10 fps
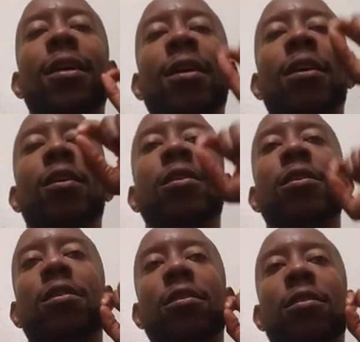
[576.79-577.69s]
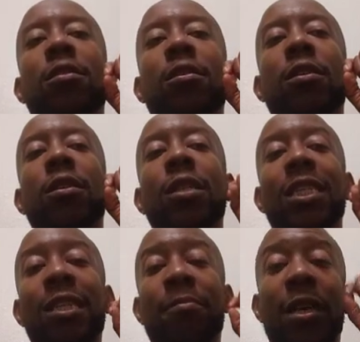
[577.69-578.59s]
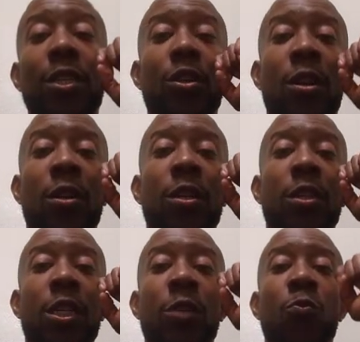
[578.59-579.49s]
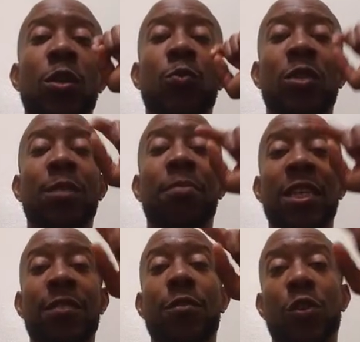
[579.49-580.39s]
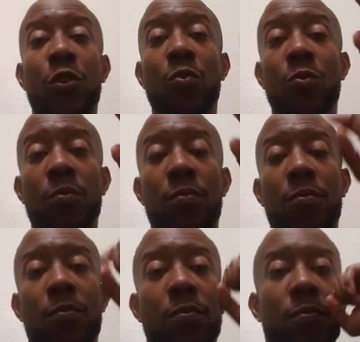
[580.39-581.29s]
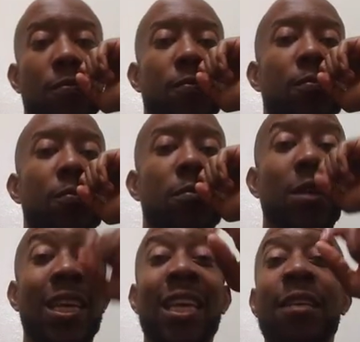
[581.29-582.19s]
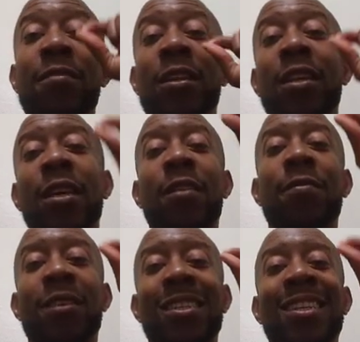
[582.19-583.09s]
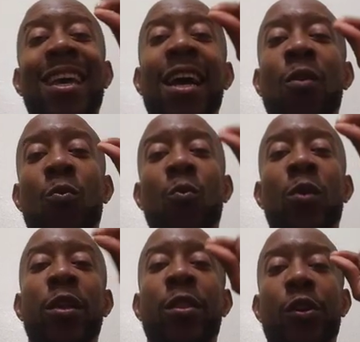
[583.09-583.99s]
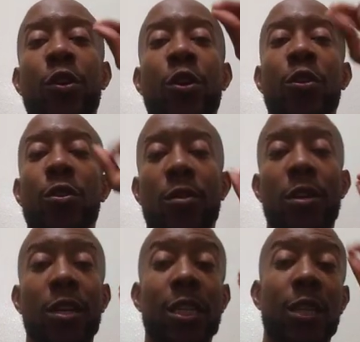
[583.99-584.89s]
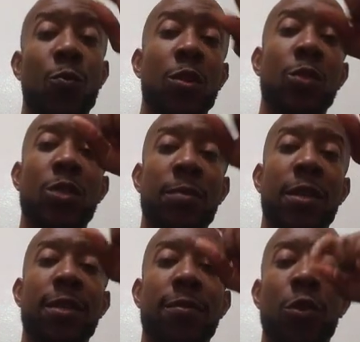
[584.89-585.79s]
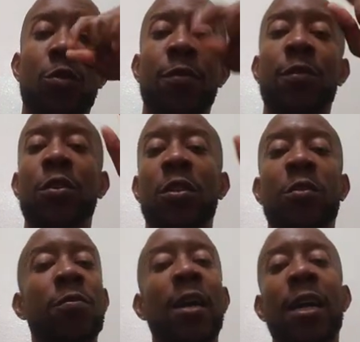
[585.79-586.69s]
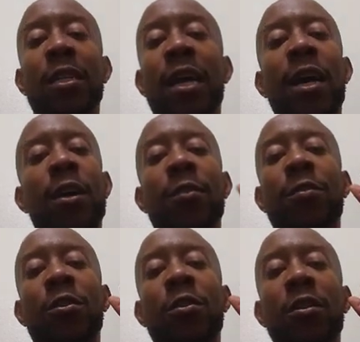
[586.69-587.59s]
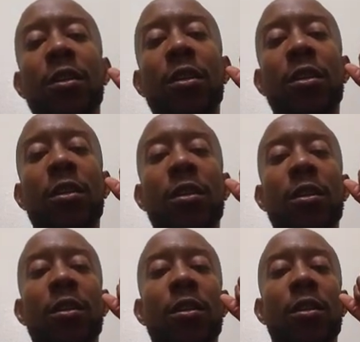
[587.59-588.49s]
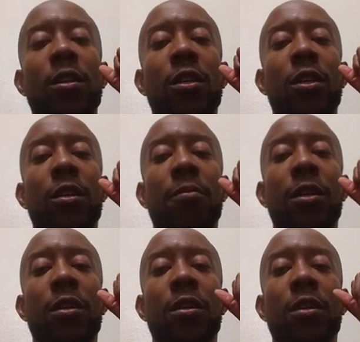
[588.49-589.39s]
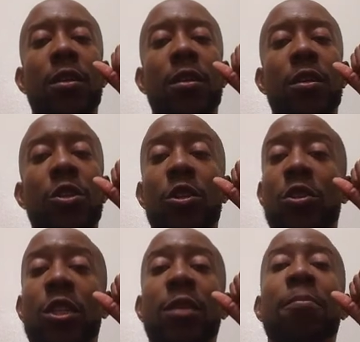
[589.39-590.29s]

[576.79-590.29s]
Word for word: is she makes sure she wants what's best for you. Even if it's not with her. She wants what's best for you. If you, you've gotten tired of her, you know what I mean? Sure, she